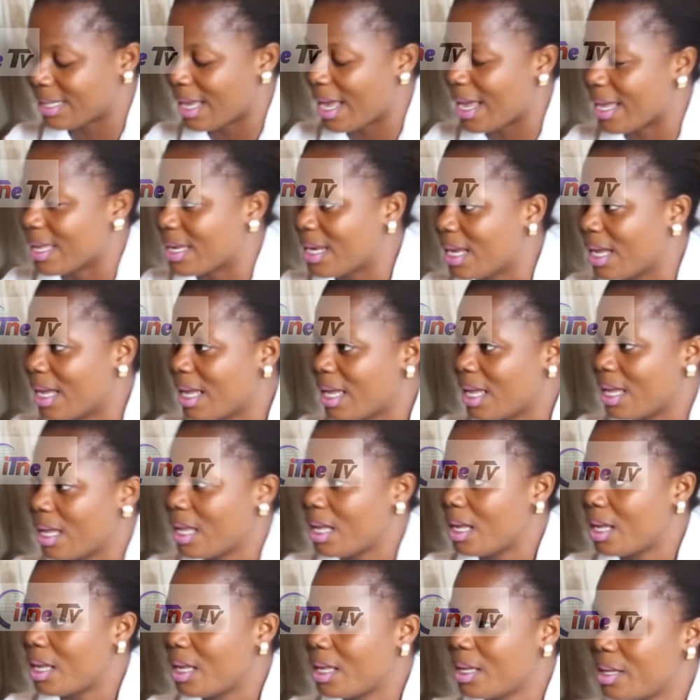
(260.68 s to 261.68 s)
There's something I wanted
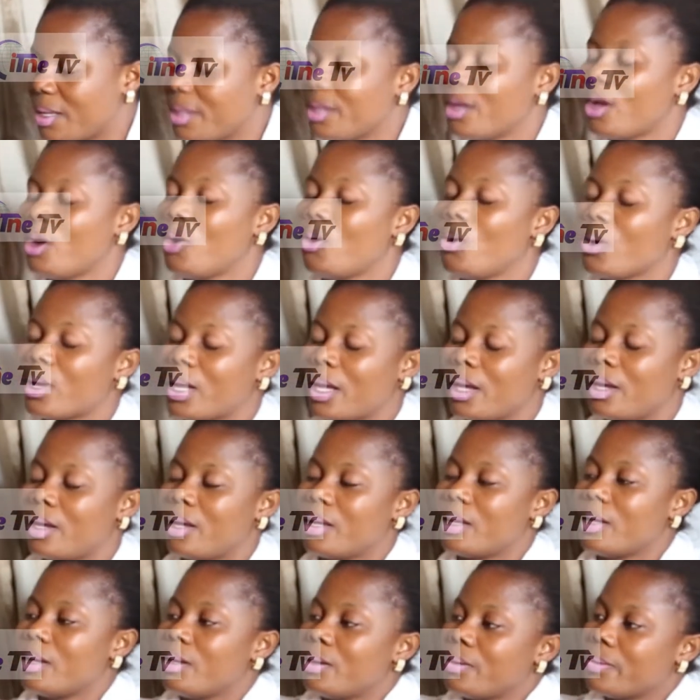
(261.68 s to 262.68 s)
to pick out as
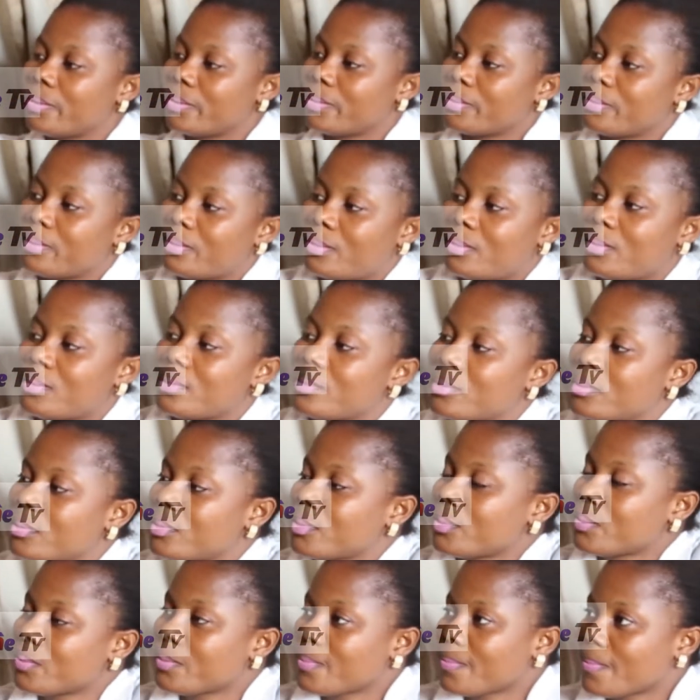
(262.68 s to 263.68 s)
well. When the husband
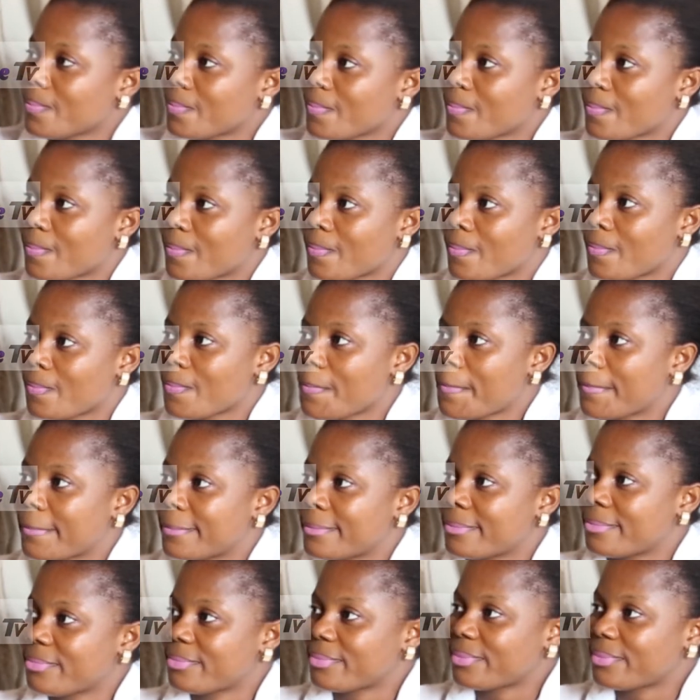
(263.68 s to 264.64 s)
is dead, you don't know